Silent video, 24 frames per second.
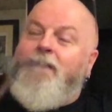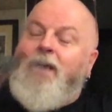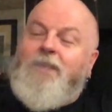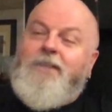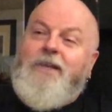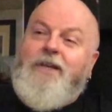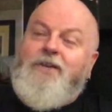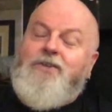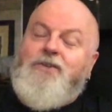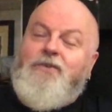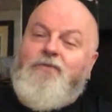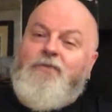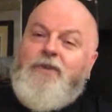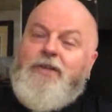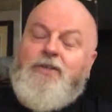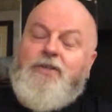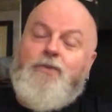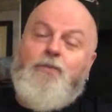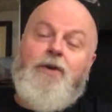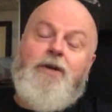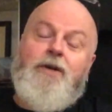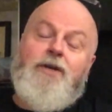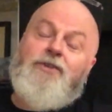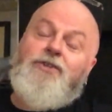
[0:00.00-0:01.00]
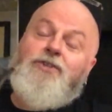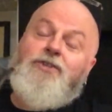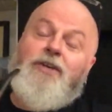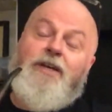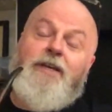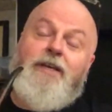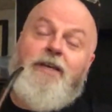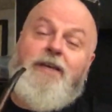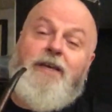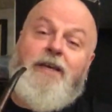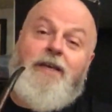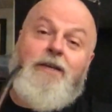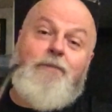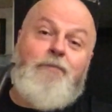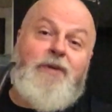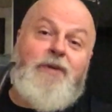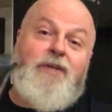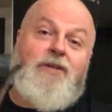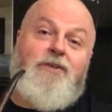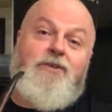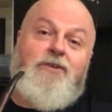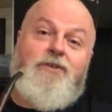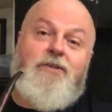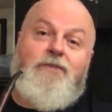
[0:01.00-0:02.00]
I think it's a risk worth taking,
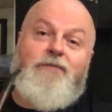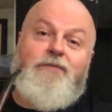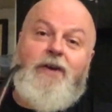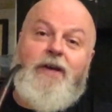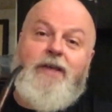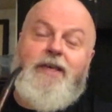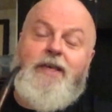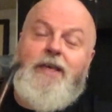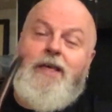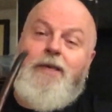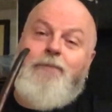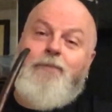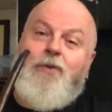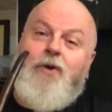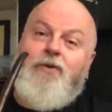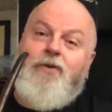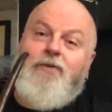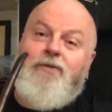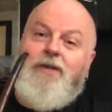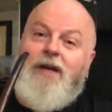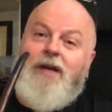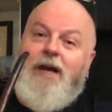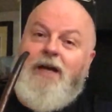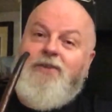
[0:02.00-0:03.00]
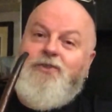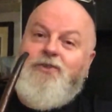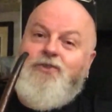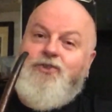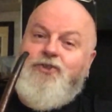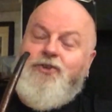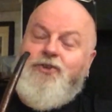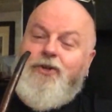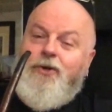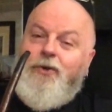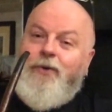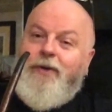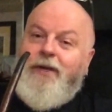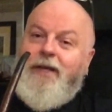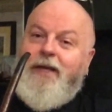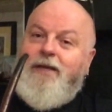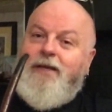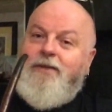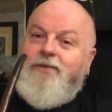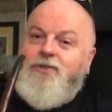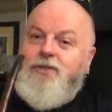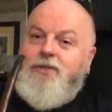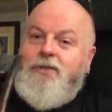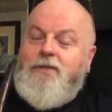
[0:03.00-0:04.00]
because if I keep on unscrewing
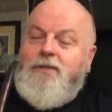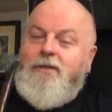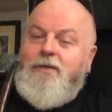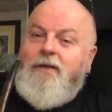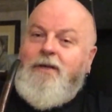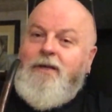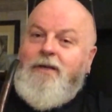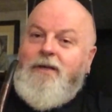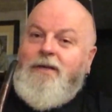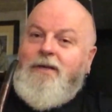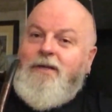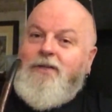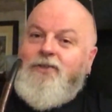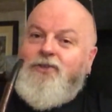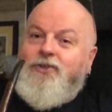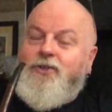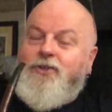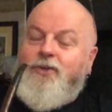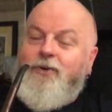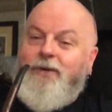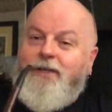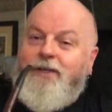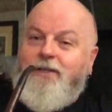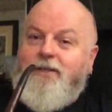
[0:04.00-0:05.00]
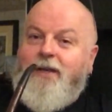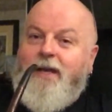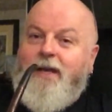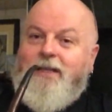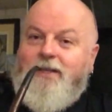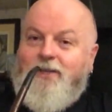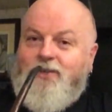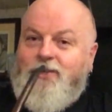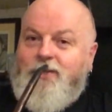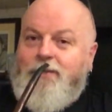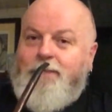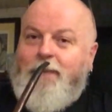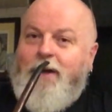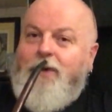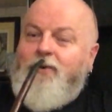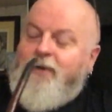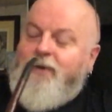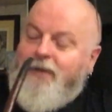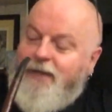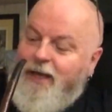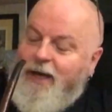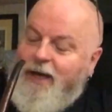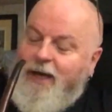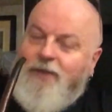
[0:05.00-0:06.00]
it, screwing it together,
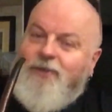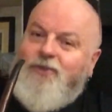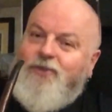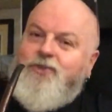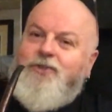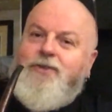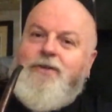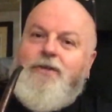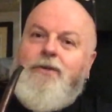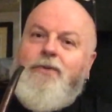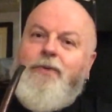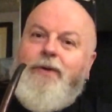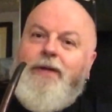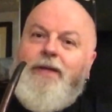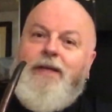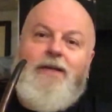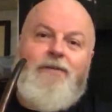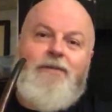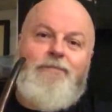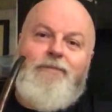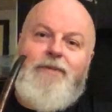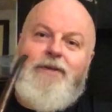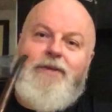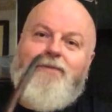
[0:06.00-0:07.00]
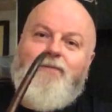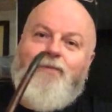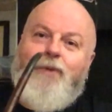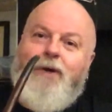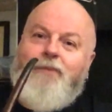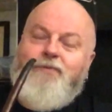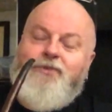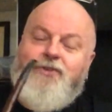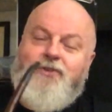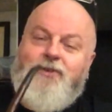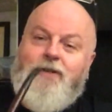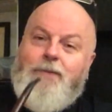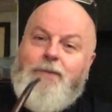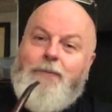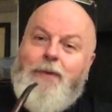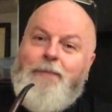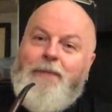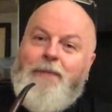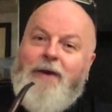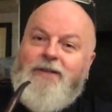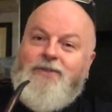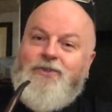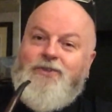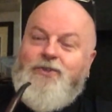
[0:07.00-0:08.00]
smoking it, unscrewing it, I'm just going to be
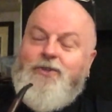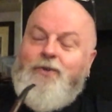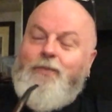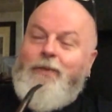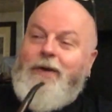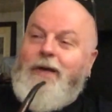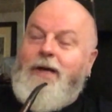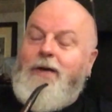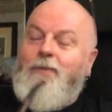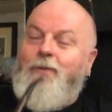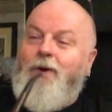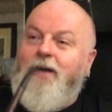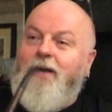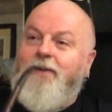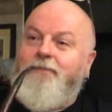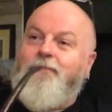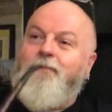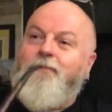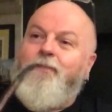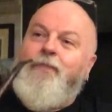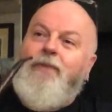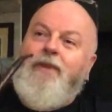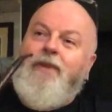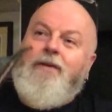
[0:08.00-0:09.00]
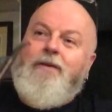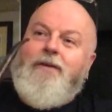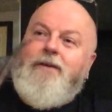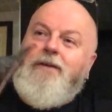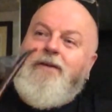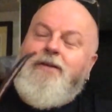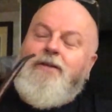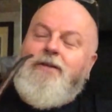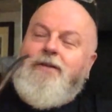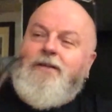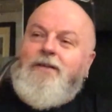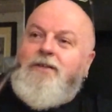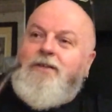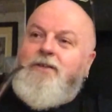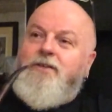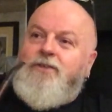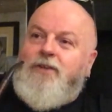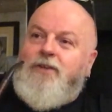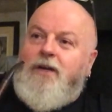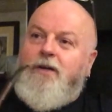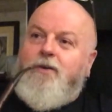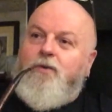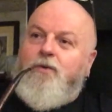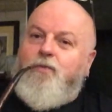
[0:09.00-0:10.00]
back to square one.
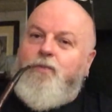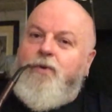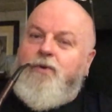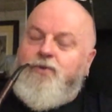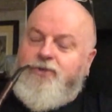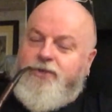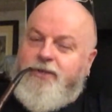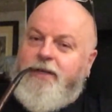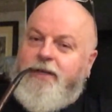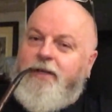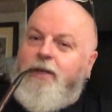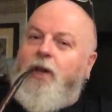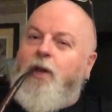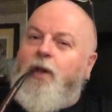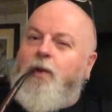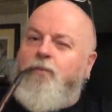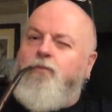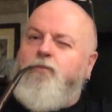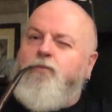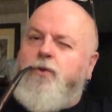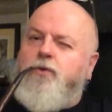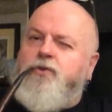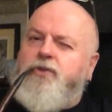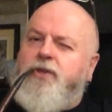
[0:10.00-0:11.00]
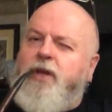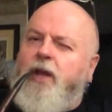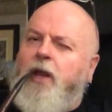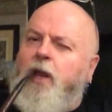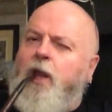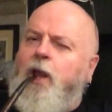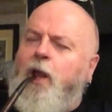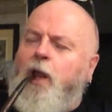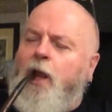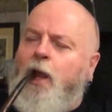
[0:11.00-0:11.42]
So we'll see, we'll see.